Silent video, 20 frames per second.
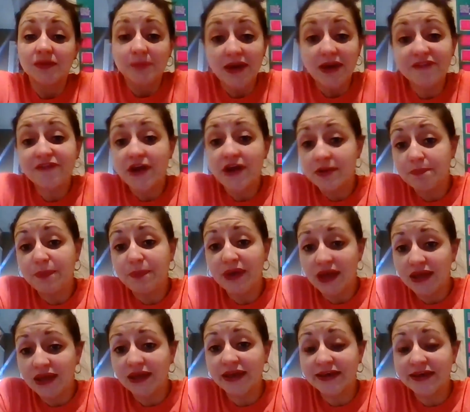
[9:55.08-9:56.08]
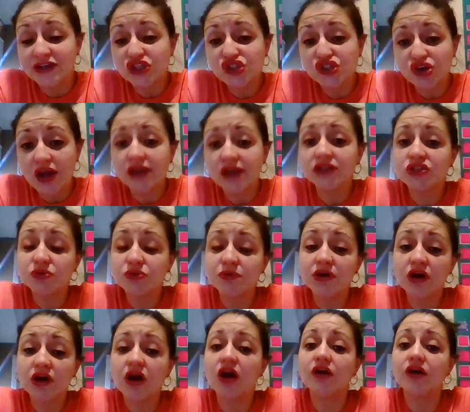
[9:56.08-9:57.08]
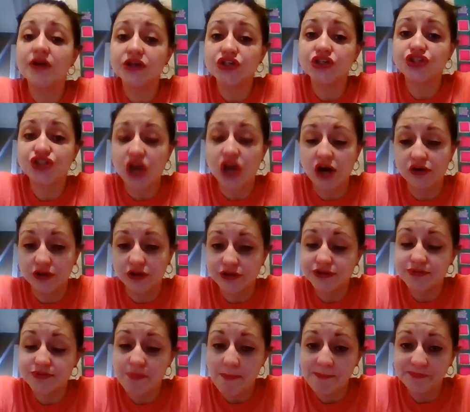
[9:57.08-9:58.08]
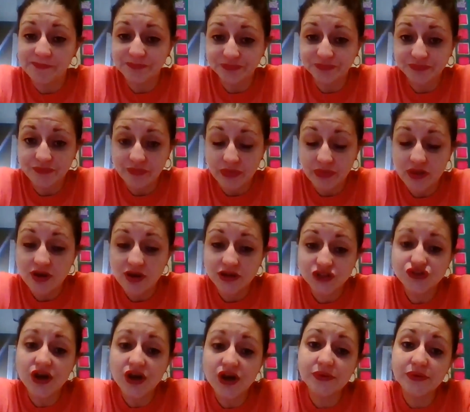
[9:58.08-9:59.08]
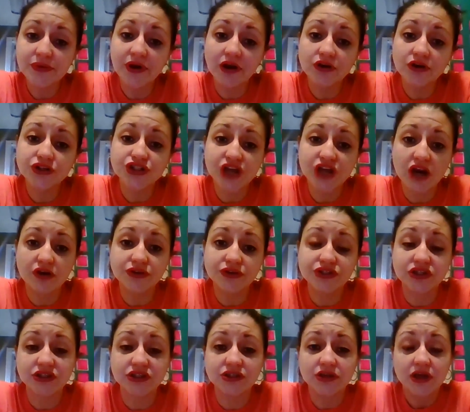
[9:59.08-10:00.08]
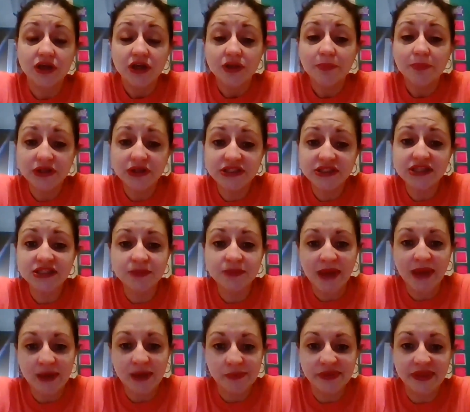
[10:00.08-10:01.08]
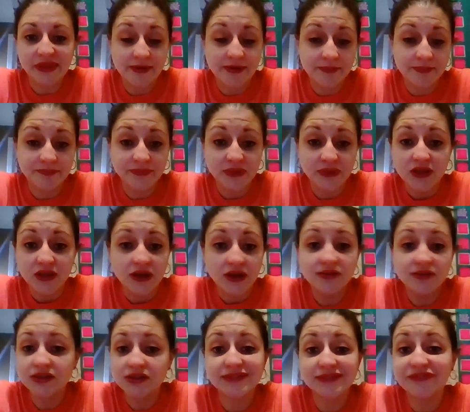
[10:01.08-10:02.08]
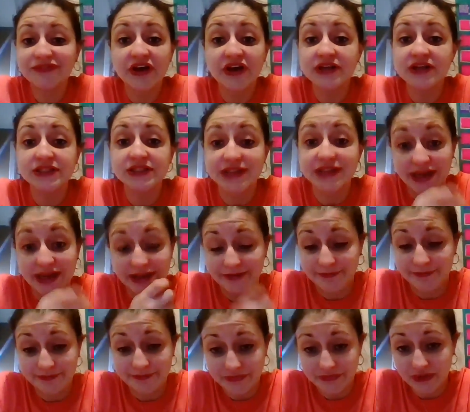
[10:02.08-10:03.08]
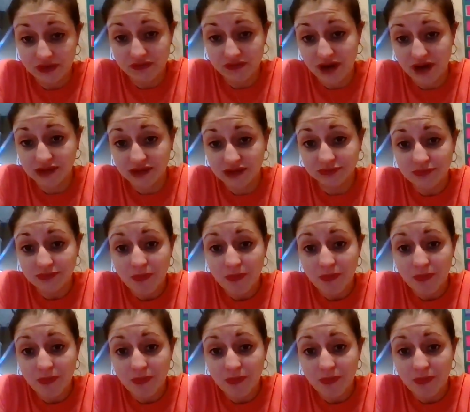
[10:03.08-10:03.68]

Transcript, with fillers: my friend Piggy is trying to encourage Gerald. He's trying to encourage Gerald to participate with him in this fun day, right?